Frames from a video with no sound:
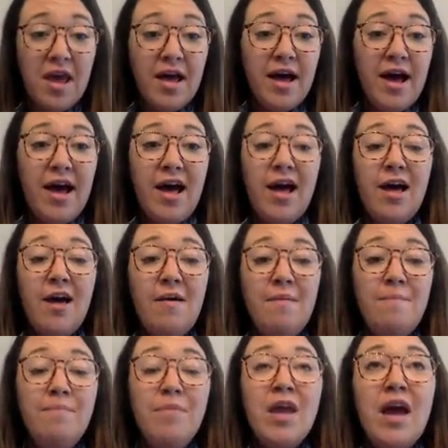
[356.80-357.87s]

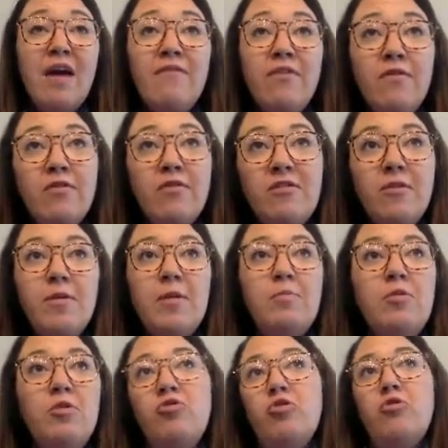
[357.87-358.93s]
I've even seen
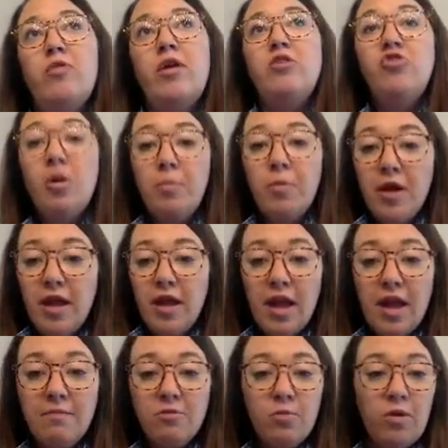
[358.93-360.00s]
people do like Jeopardy
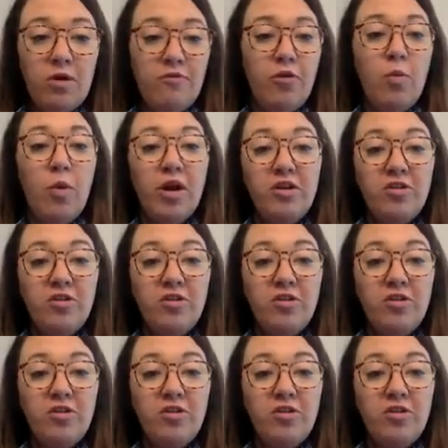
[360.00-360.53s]
games where if you wanted